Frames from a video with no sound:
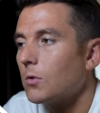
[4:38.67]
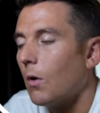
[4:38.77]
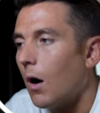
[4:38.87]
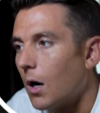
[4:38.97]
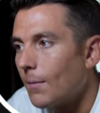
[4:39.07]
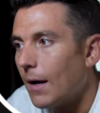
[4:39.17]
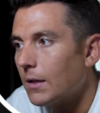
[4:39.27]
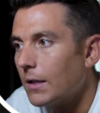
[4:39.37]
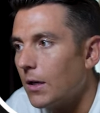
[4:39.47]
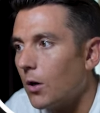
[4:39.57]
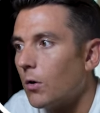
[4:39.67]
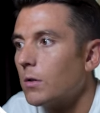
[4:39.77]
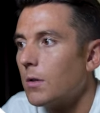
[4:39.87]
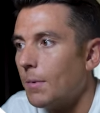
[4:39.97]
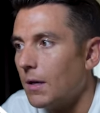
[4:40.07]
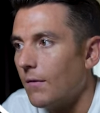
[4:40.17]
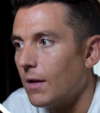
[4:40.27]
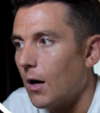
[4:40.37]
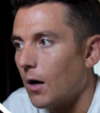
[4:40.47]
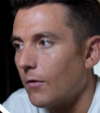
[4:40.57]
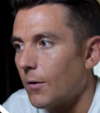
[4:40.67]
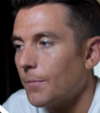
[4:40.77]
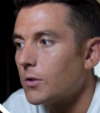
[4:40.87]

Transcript: to automatically go to being a videographer.